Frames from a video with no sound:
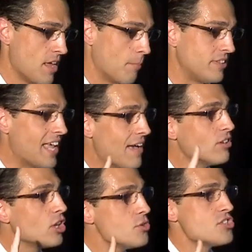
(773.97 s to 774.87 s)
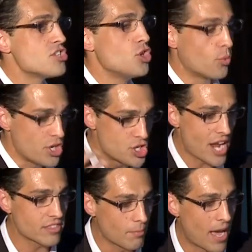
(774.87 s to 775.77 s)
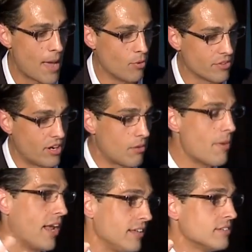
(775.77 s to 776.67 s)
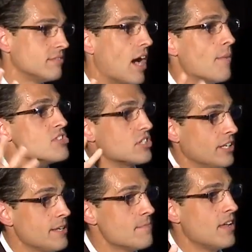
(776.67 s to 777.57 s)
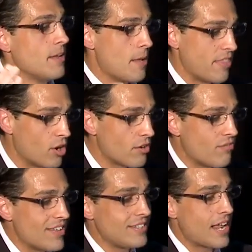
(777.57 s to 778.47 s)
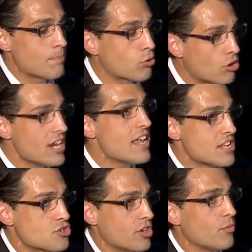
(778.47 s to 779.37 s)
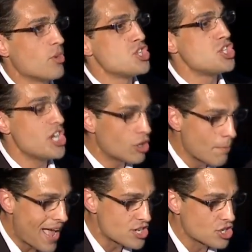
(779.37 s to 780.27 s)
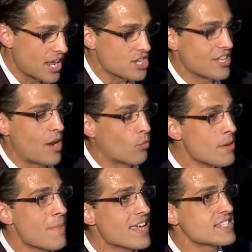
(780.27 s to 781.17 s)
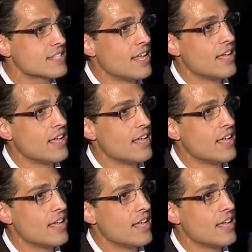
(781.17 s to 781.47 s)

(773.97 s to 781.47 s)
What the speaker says: But the evolutionists who reject the Bible, and there are many, obviously, they're inventing a prehistory with sheer imagination that remakes